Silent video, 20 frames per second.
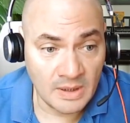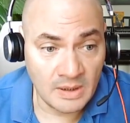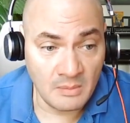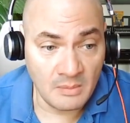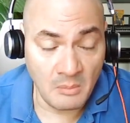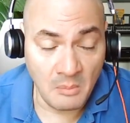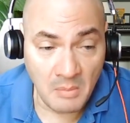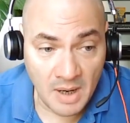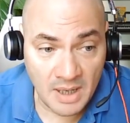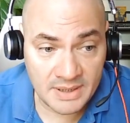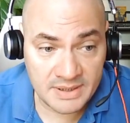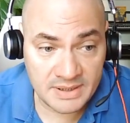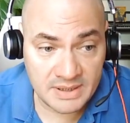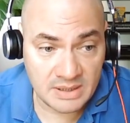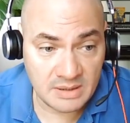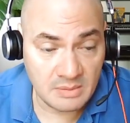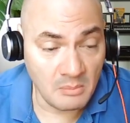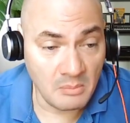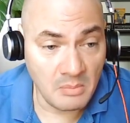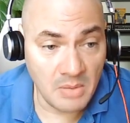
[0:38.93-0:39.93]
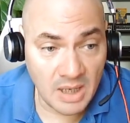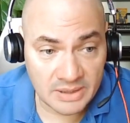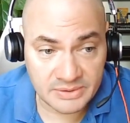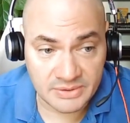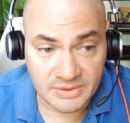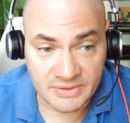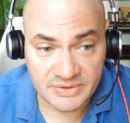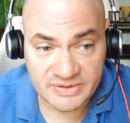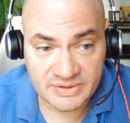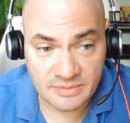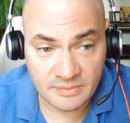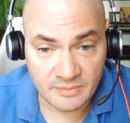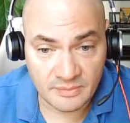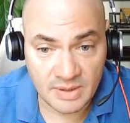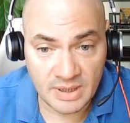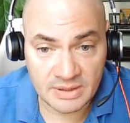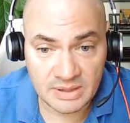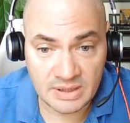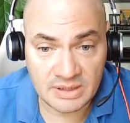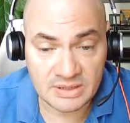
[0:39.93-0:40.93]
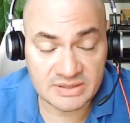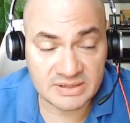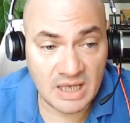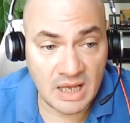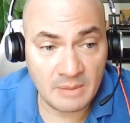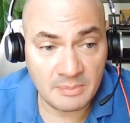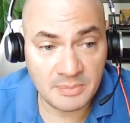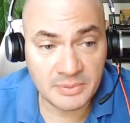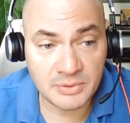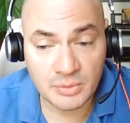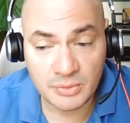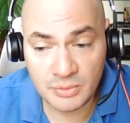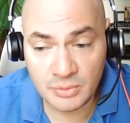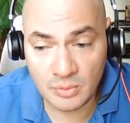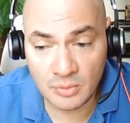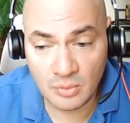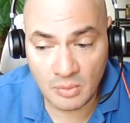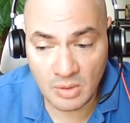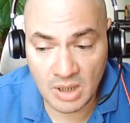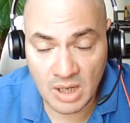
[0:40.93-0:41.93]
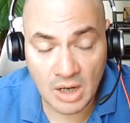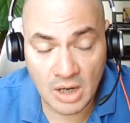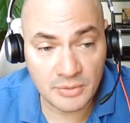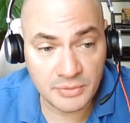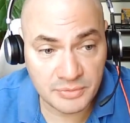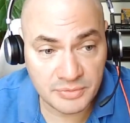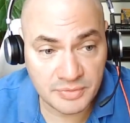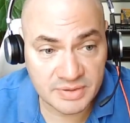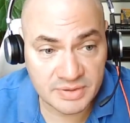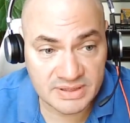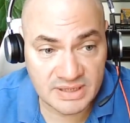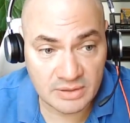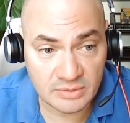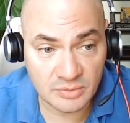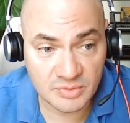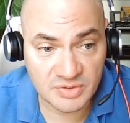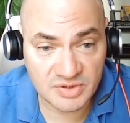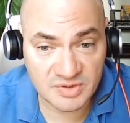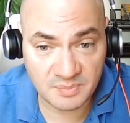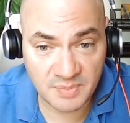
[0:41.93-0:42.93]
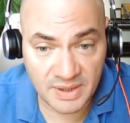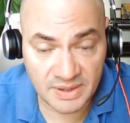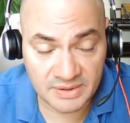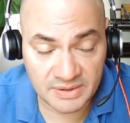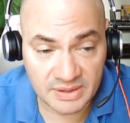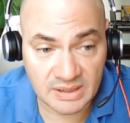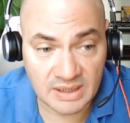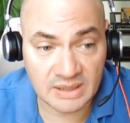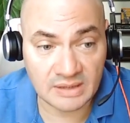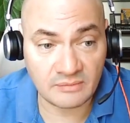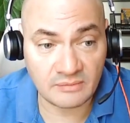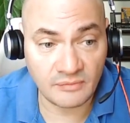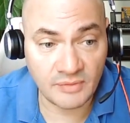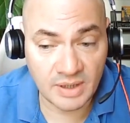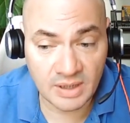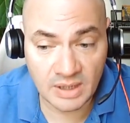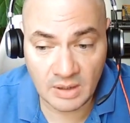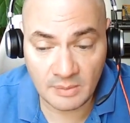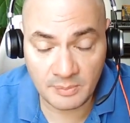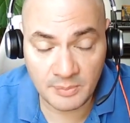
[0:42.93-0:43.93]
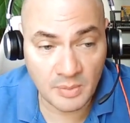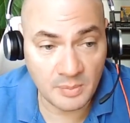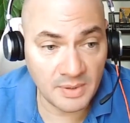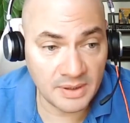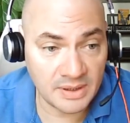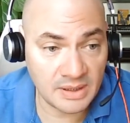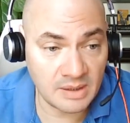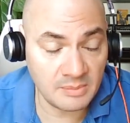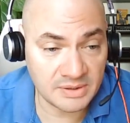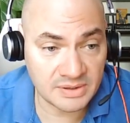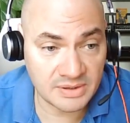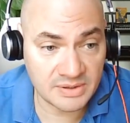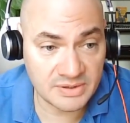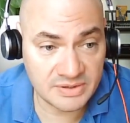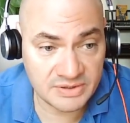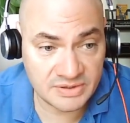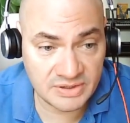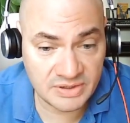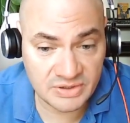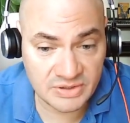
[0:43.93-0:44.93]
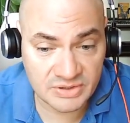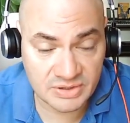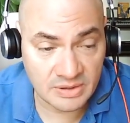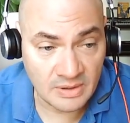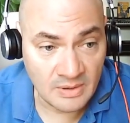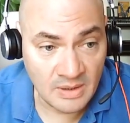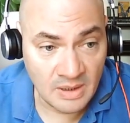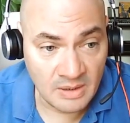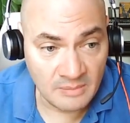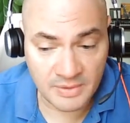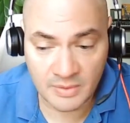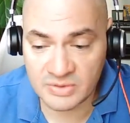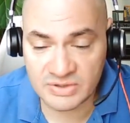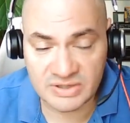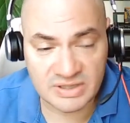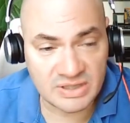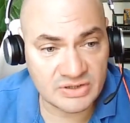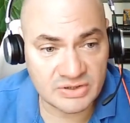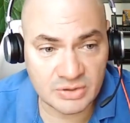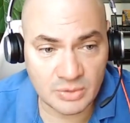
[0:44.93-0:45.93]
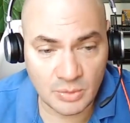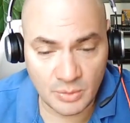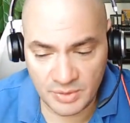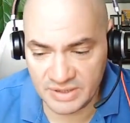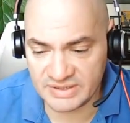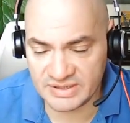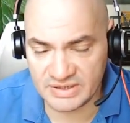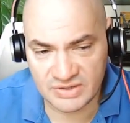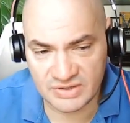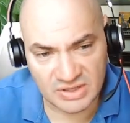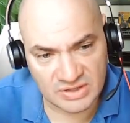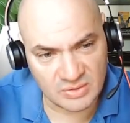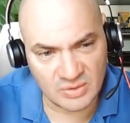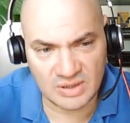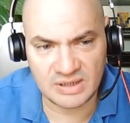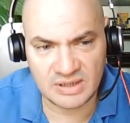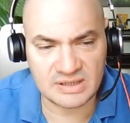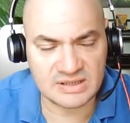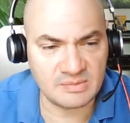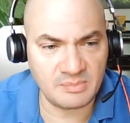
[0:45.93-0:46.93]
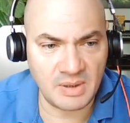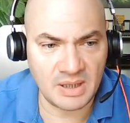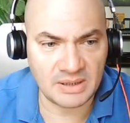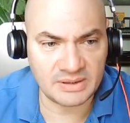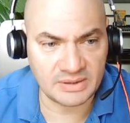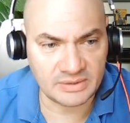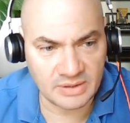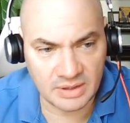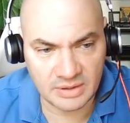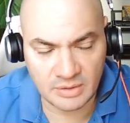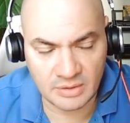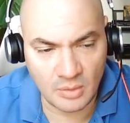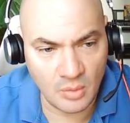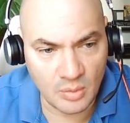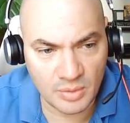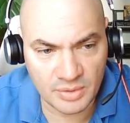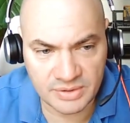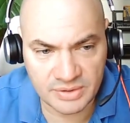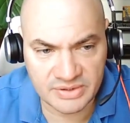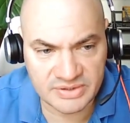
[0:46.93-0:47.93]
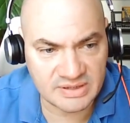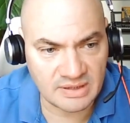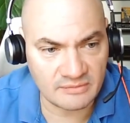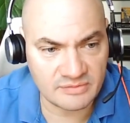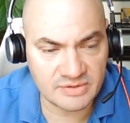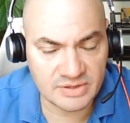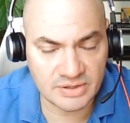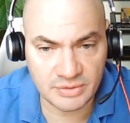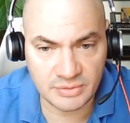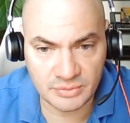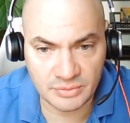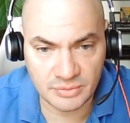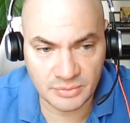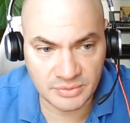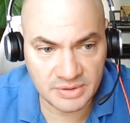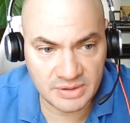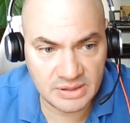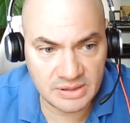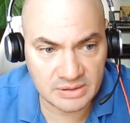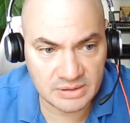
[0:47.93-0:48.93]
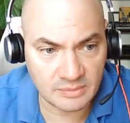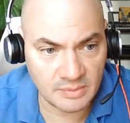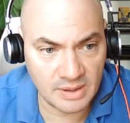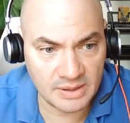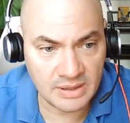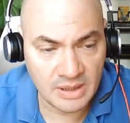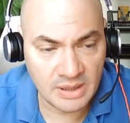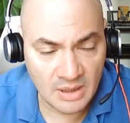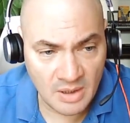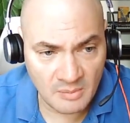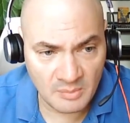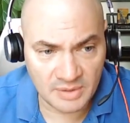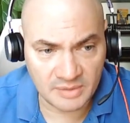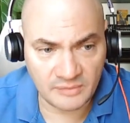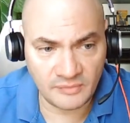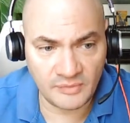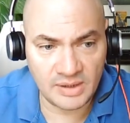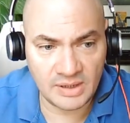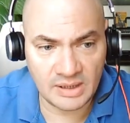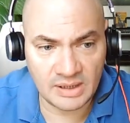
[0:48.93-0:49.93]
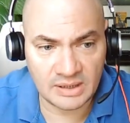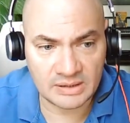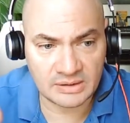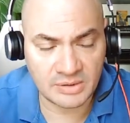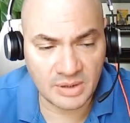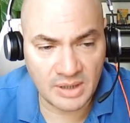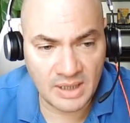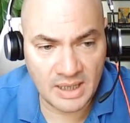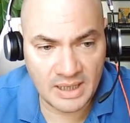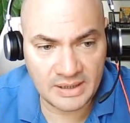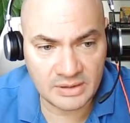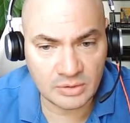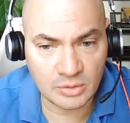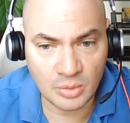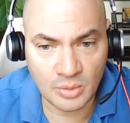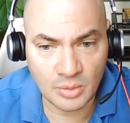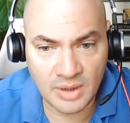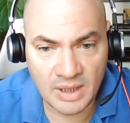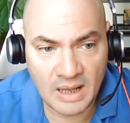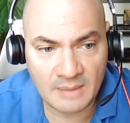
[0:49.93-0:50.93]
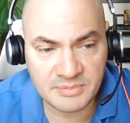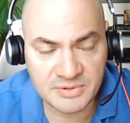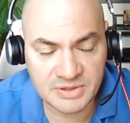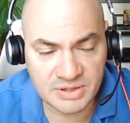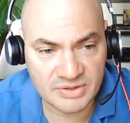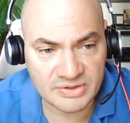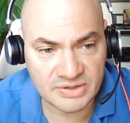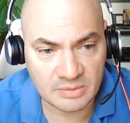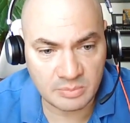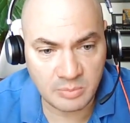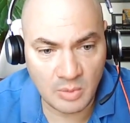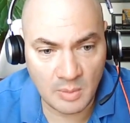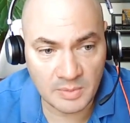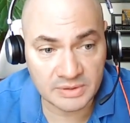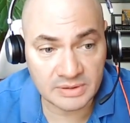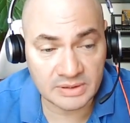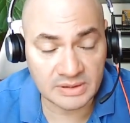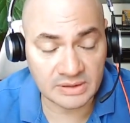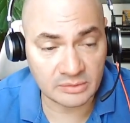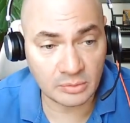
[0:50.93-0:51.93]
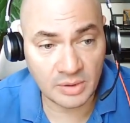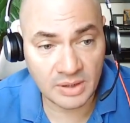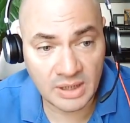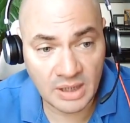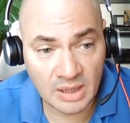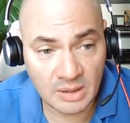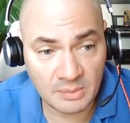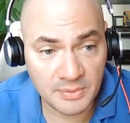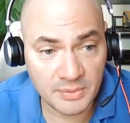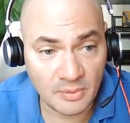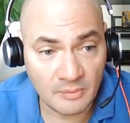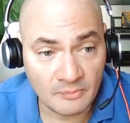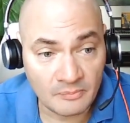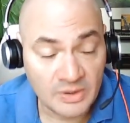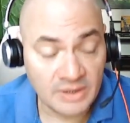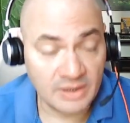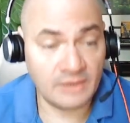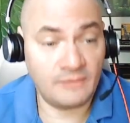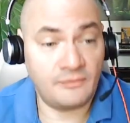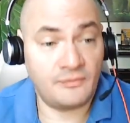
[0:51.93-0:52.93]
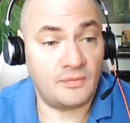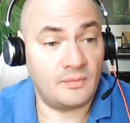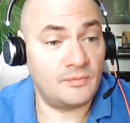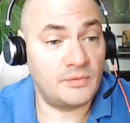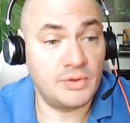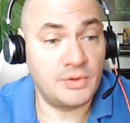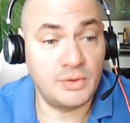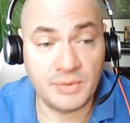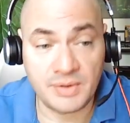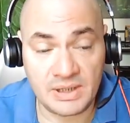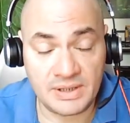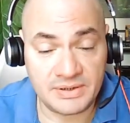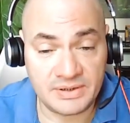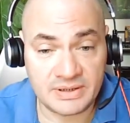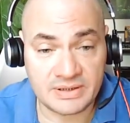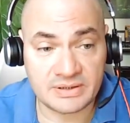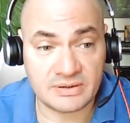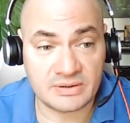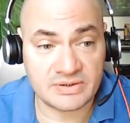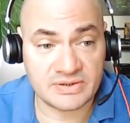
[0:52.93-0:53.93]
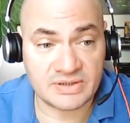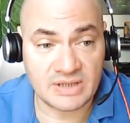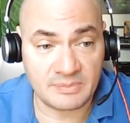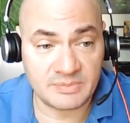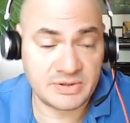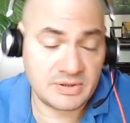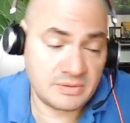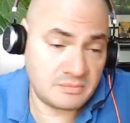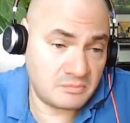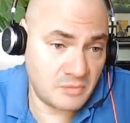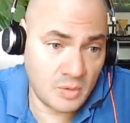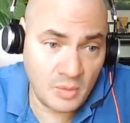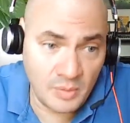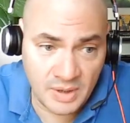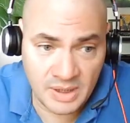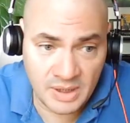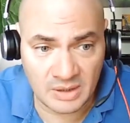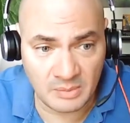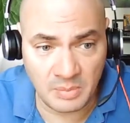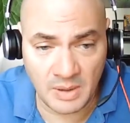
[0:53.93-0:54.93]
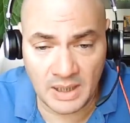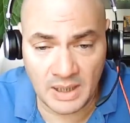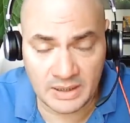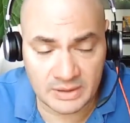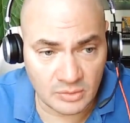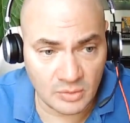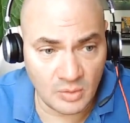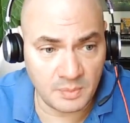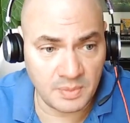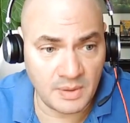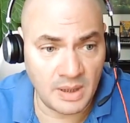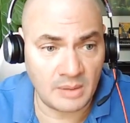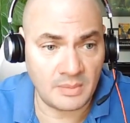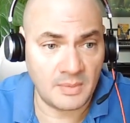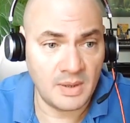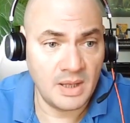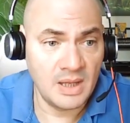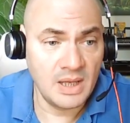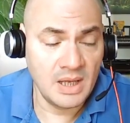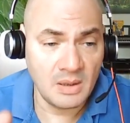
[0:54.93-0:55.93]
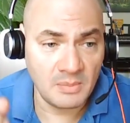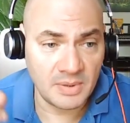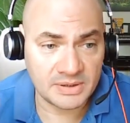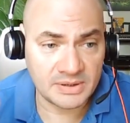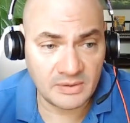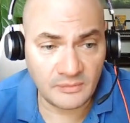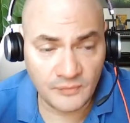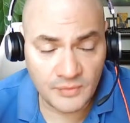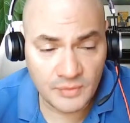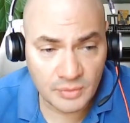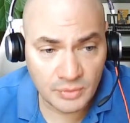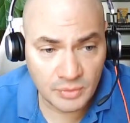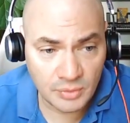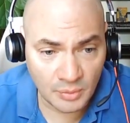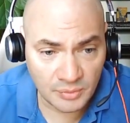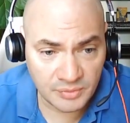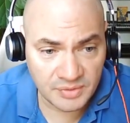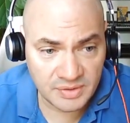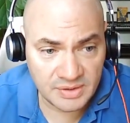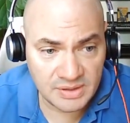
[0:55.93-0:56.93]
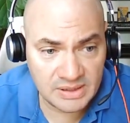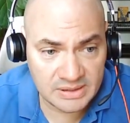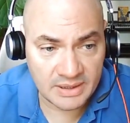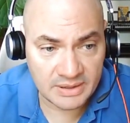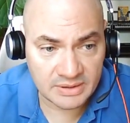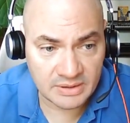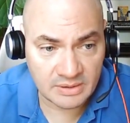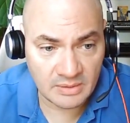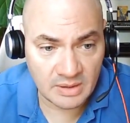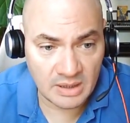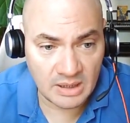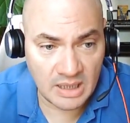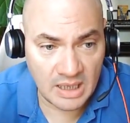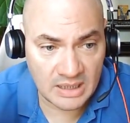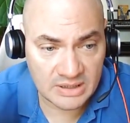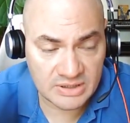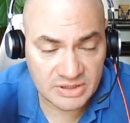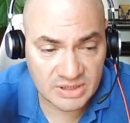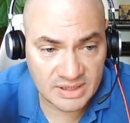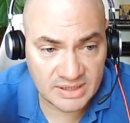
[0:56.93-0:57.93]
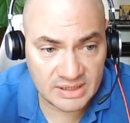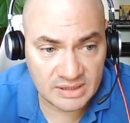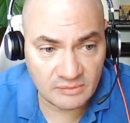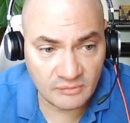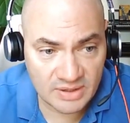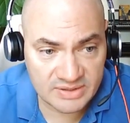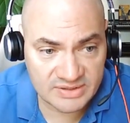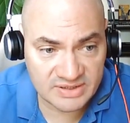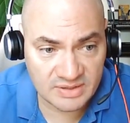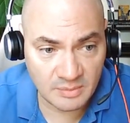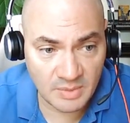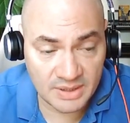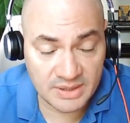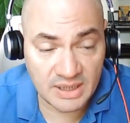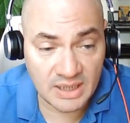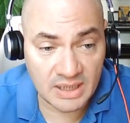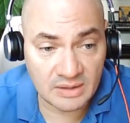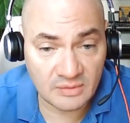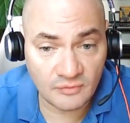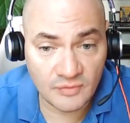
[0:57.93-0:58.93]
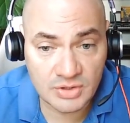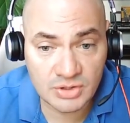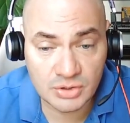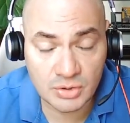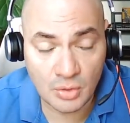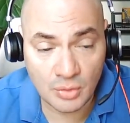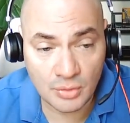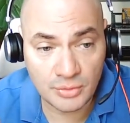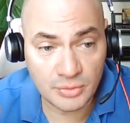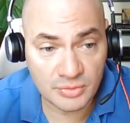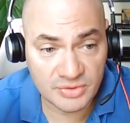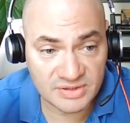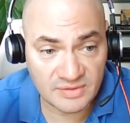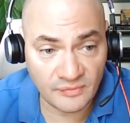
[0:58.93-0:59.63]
Money matters, right? It's up to you how you decide to spend it, and we help you make a better decision. Because it's so easy just to click the button and order stuff that you don't need, right? But we are trying to capture that moment and to help you. If you really need something, go ahead, buy it, no problem. But if you don't need it, actually invest the money. And we show you the